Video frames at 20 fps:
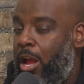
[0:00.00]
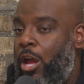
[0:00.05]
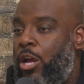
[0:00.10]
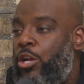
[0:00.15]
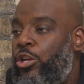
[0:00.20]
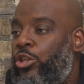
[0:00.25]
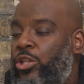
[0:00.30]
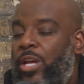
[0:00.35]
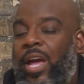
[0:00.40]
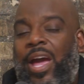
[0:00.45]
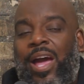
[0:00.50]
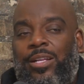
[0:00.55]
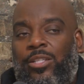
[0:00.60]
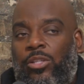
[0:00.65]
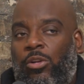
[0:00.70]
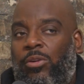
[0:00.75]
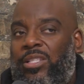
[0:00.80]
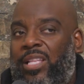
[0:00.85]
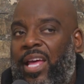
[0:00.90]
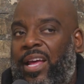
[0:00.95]
Really? So yeah.
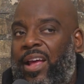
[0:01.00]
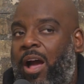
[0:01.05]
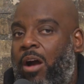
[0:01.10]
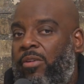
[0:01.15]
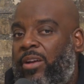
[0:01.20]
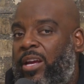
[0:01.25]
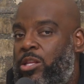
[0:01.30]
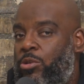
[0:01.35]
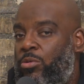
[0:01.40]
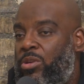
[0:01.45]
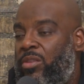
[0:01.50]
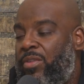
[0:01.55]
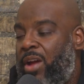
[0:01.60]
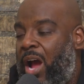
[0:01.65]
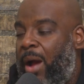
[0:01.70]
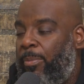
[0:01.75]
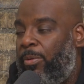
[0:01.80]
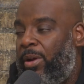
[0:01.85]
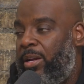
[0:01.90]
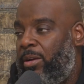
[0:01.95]
So it's like, how can you even
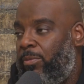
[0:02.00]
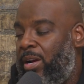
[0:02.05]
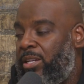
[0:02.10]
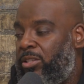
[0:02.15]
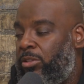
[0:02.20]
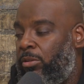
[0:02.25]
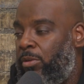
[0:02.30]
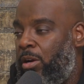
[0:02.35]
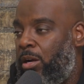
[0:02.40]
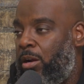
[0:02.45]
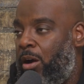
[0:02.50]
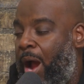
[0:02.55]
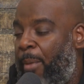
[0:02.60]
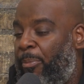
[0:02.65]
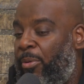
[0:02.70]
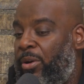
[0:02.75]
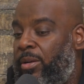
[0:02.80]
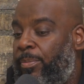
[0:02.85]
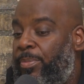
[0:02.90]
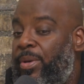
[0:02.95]
operate a restaurant or
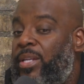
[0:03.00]
operate a